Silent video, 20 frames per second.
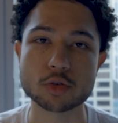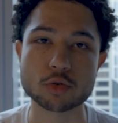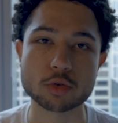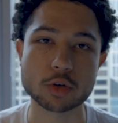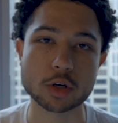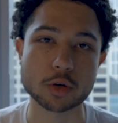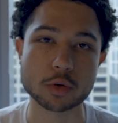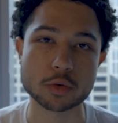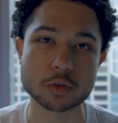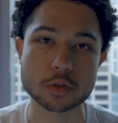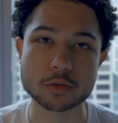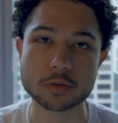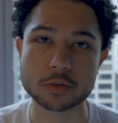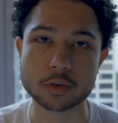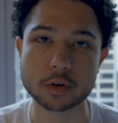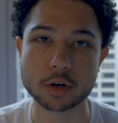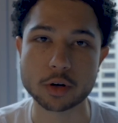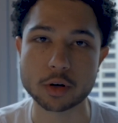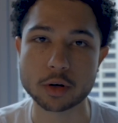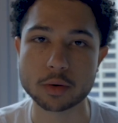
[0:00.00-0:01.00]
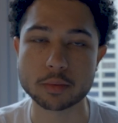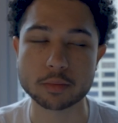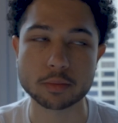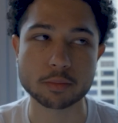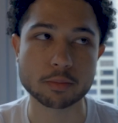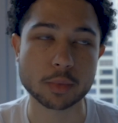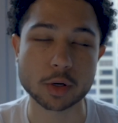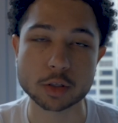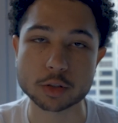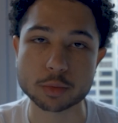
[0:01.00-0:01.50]
drones for
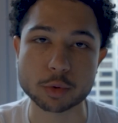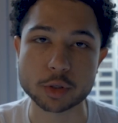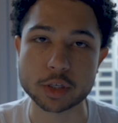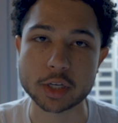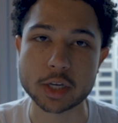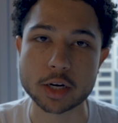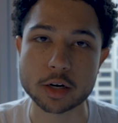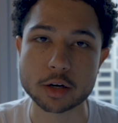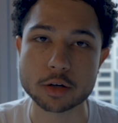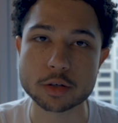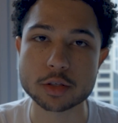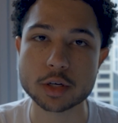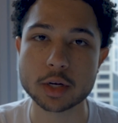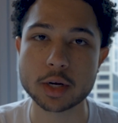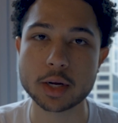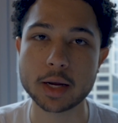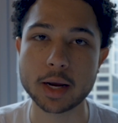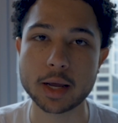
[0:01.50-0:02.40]
multiple years,